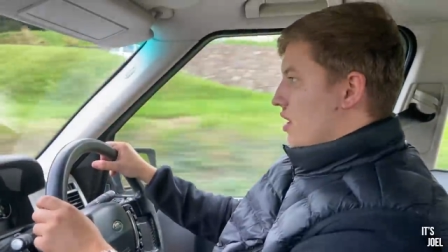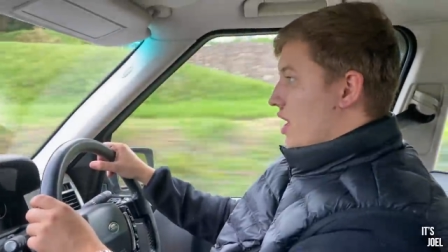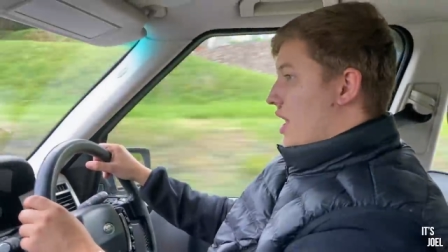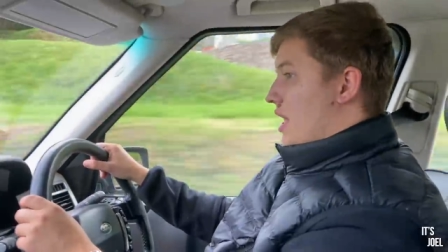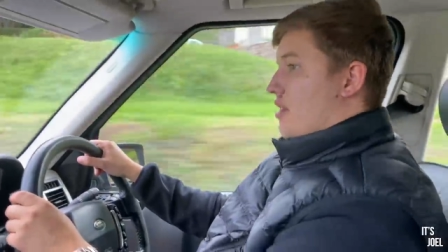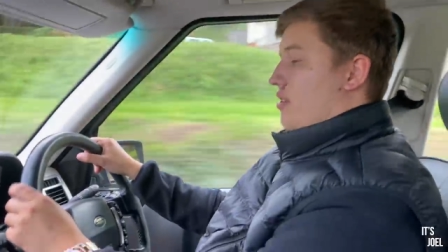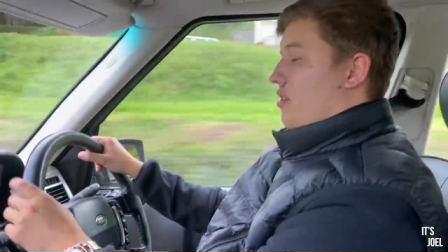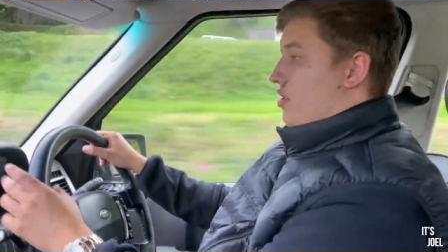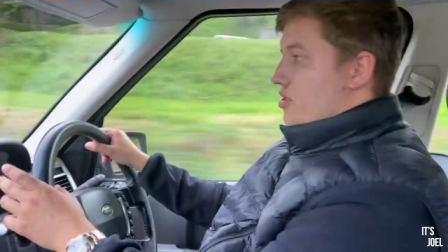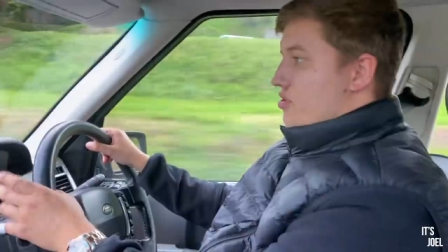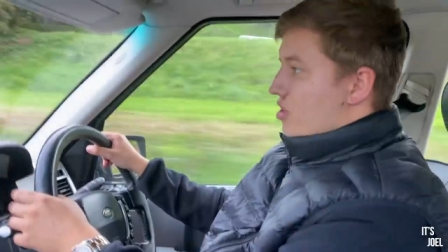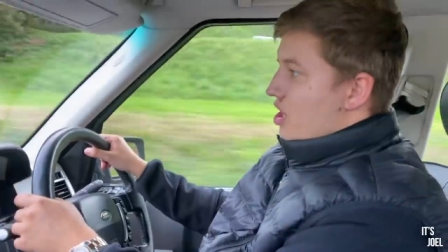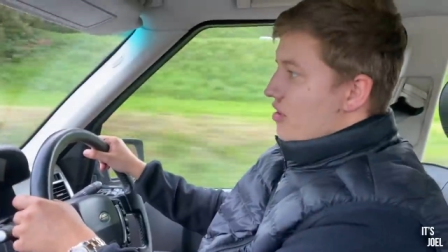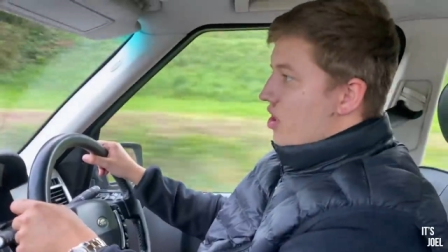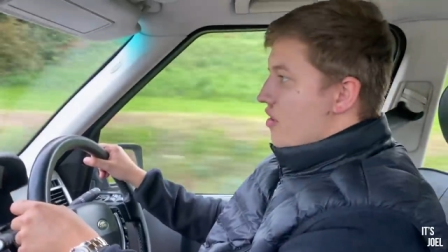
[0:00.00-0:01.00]
And on the
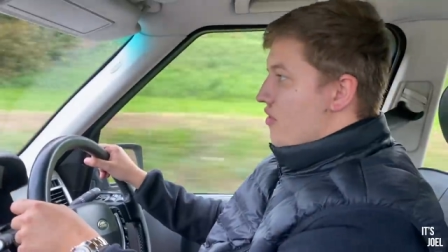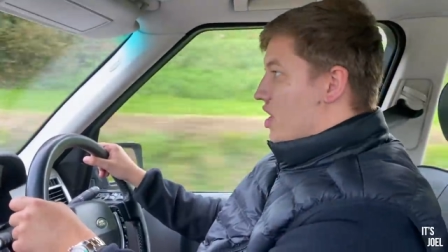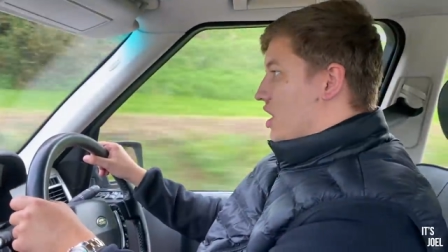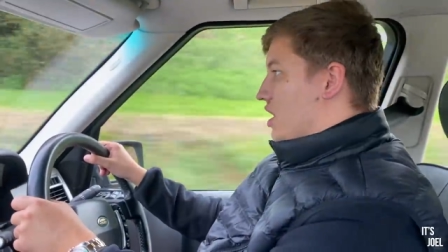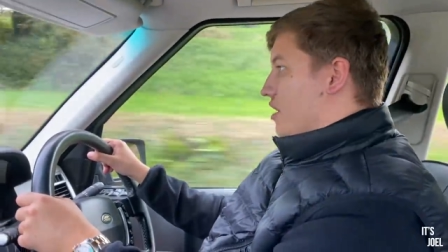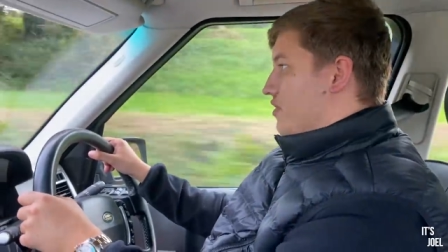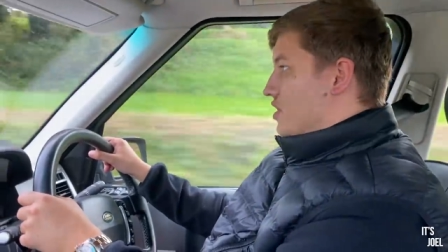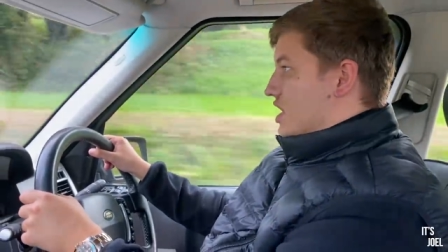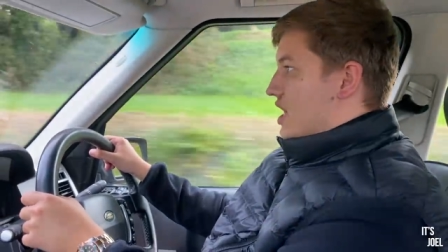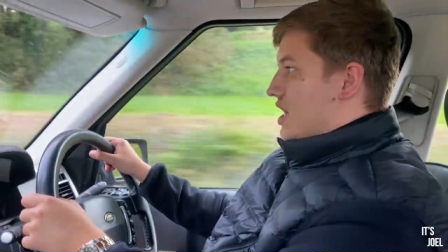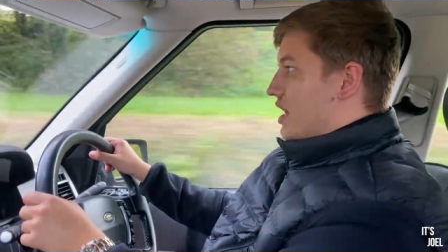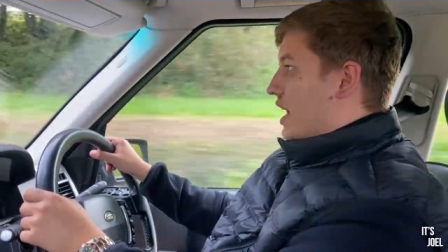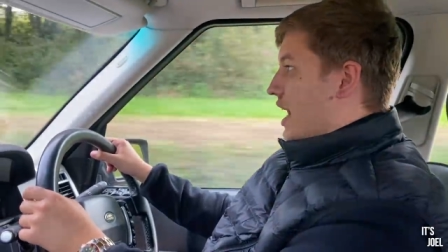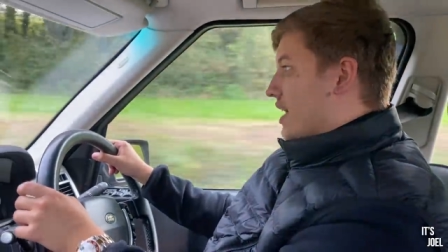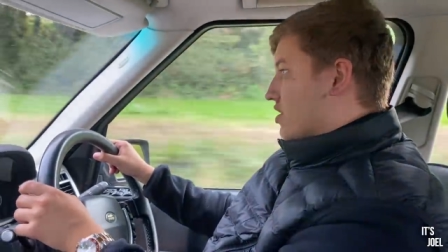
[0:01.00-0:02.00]
drive over here the other day,
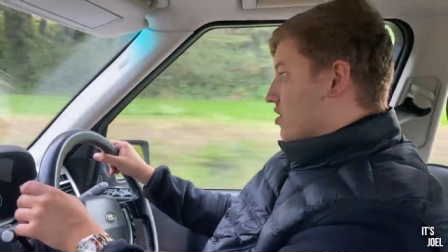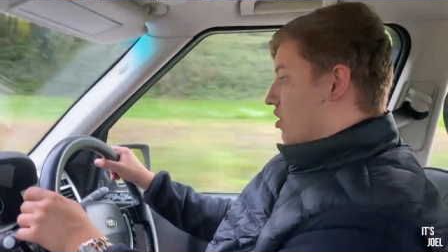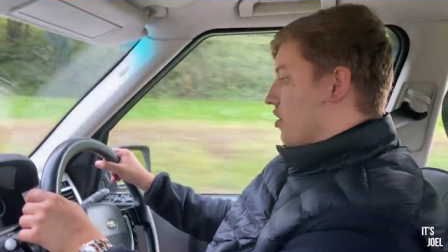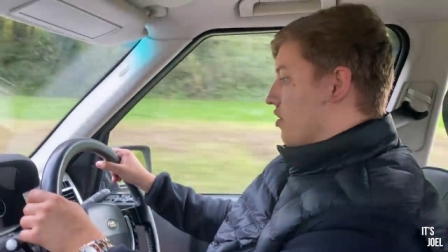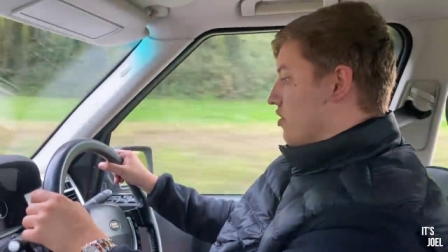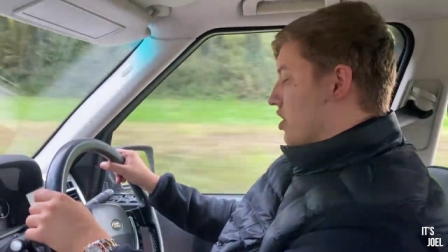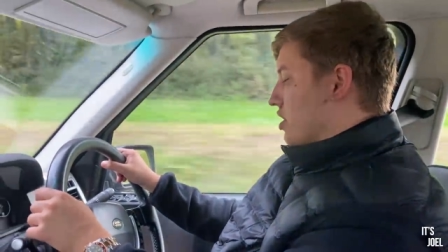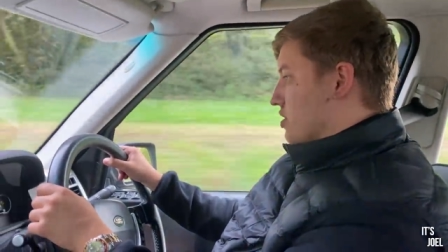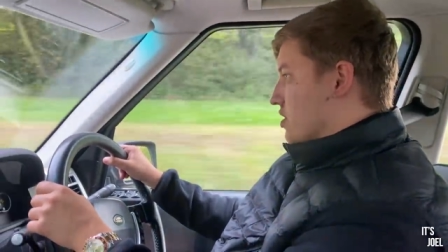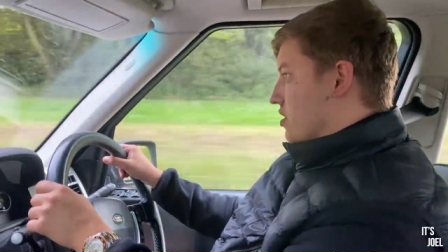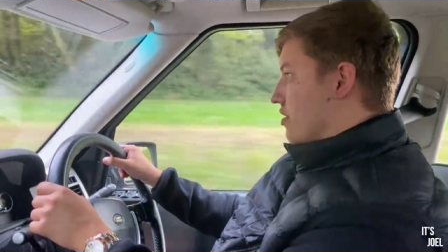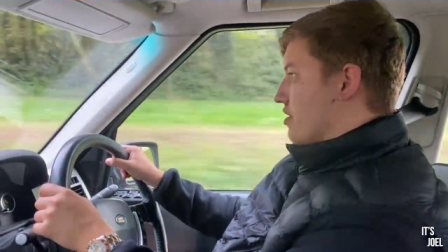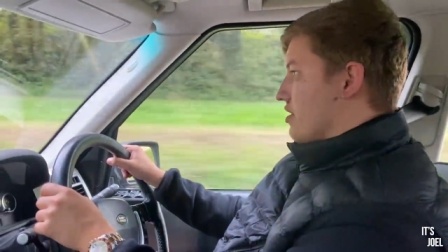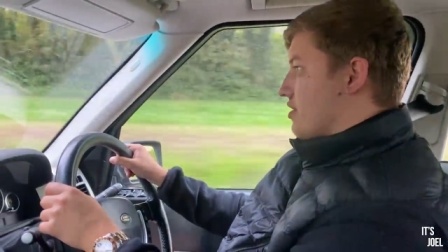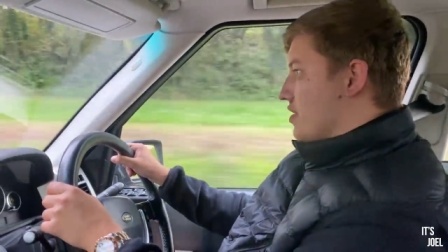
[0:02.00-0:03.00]
they had gone, those
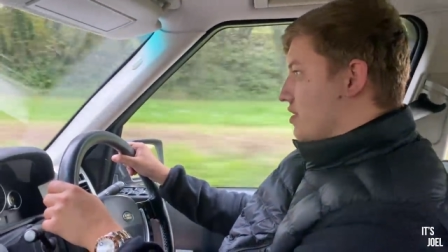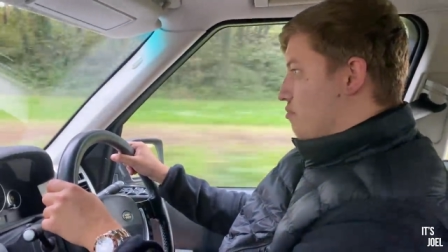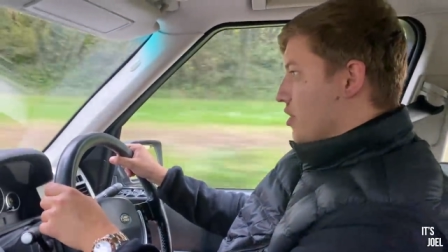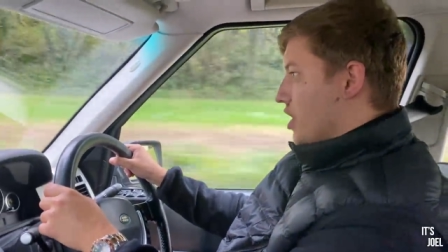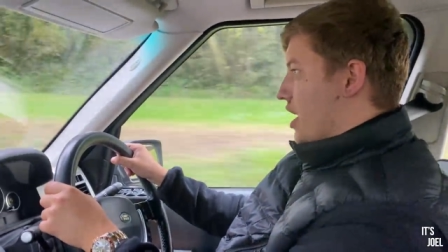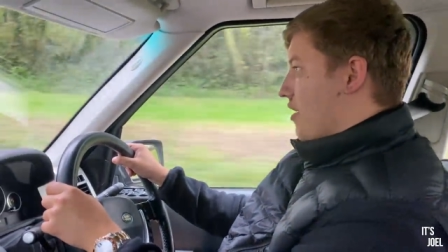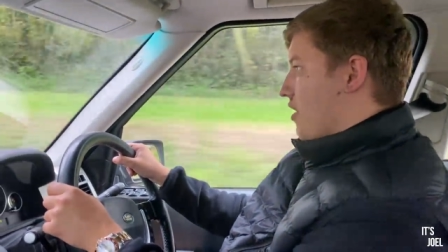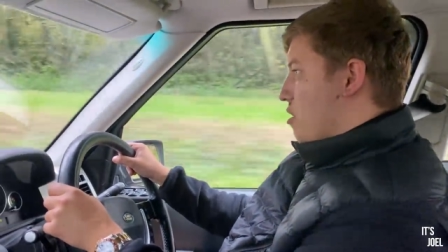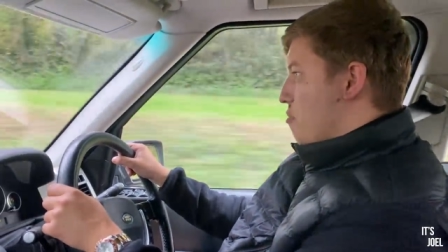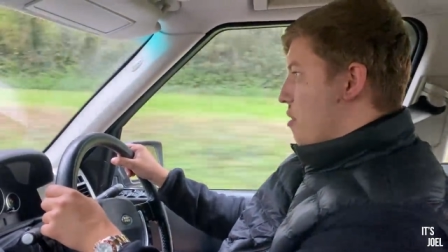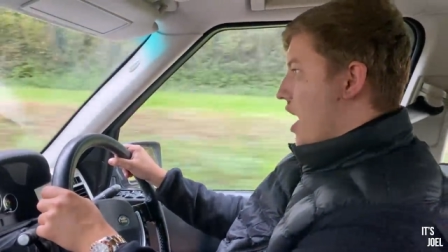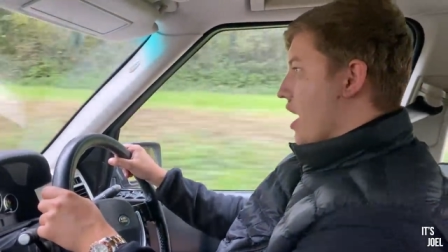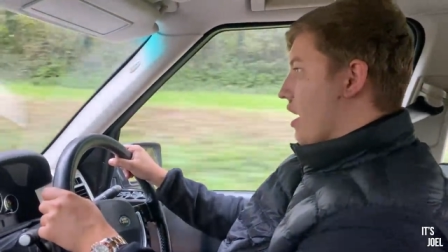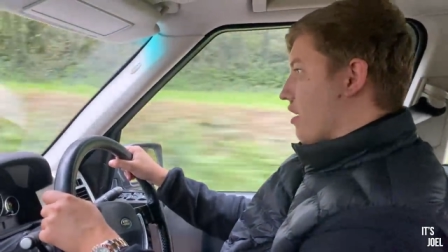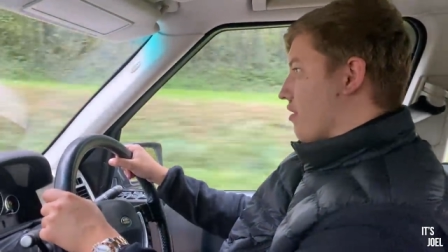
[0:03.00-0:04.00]
knocks, but now they're
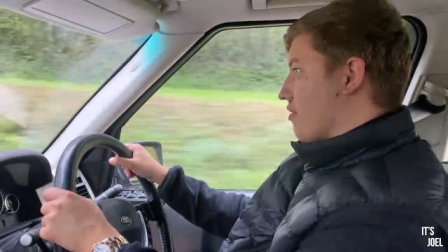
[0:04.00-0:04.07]
back.